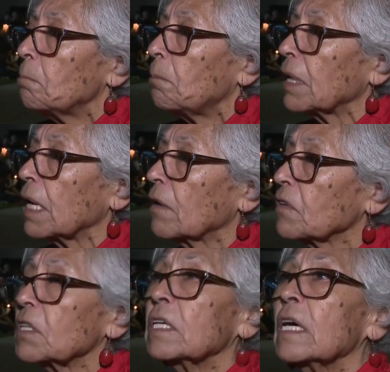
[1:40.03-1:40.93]
but
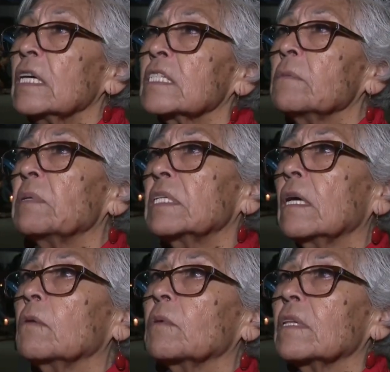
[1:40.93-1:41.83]
everything has to be
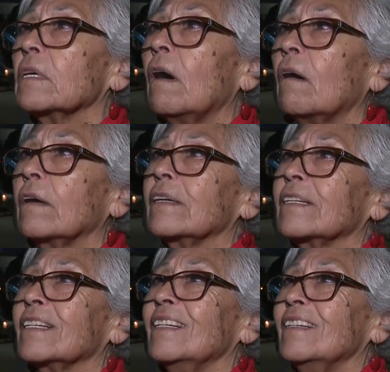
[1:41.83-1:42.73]
done with the
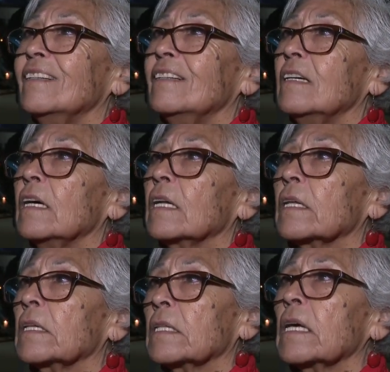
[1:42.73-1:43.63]
heart. And I
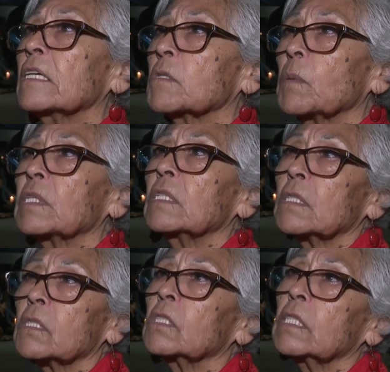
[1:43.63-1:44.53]
think that's what
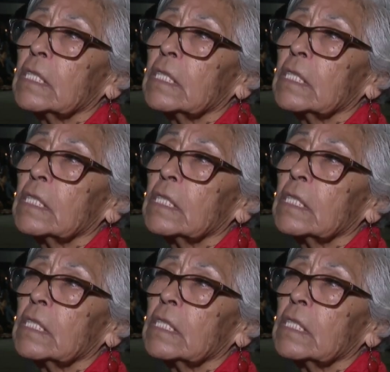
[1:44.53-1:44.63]
she